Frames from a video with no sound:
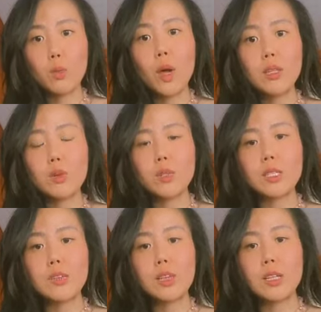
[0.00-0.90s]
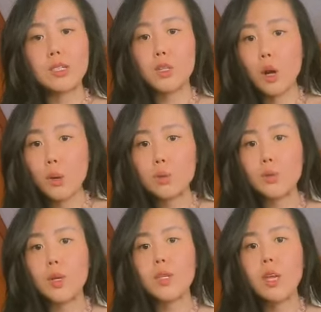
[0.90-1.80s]
when you're receiving these
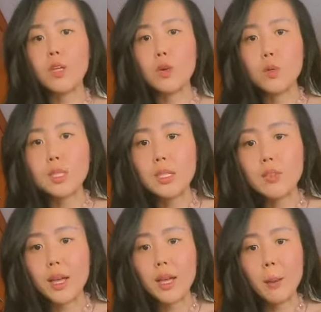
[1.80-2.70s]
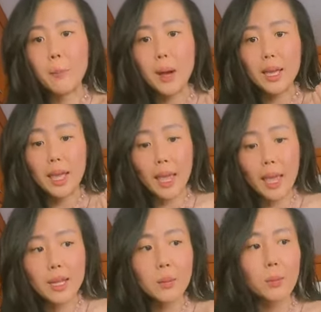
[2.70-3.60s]
codes, when you're receiving my
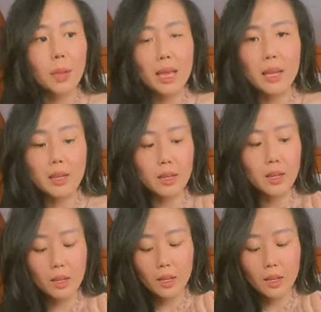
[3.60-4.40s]
handmade